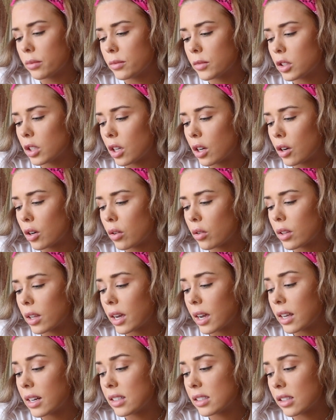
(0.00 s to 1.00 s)
So
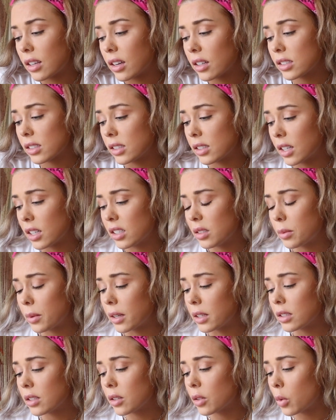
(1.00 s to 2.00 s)
that kind of sucks because I
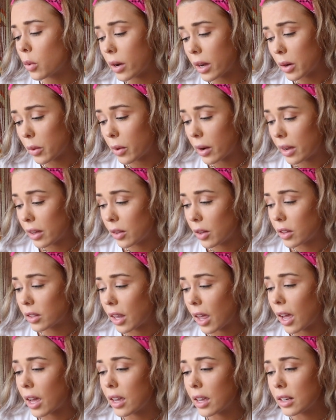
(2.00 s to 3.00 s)
spent quite a while on
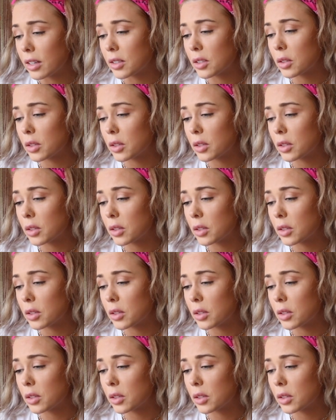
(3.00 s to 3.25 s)
that,